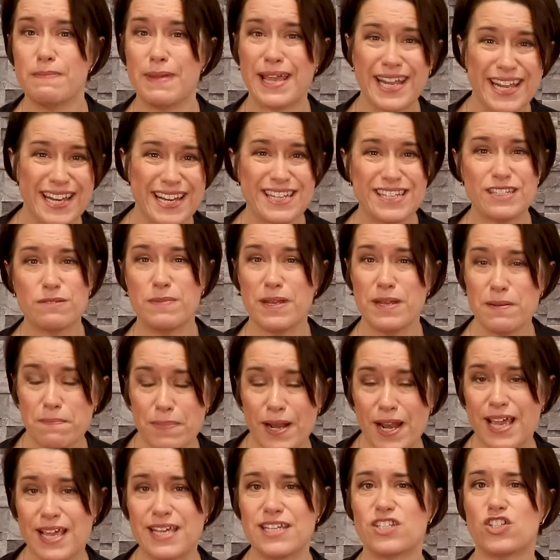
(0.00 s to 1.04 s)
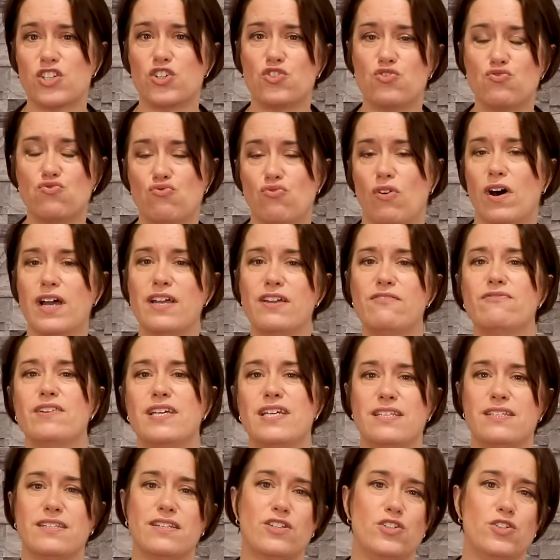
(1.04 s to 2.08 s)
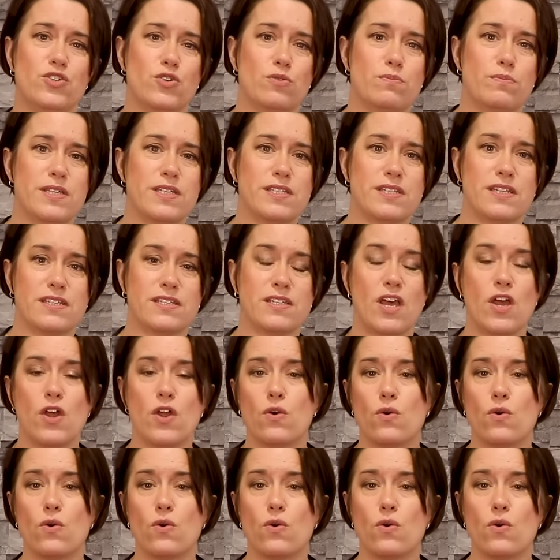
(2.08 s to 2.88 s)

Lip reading: mechanism in place to drive leads into your business,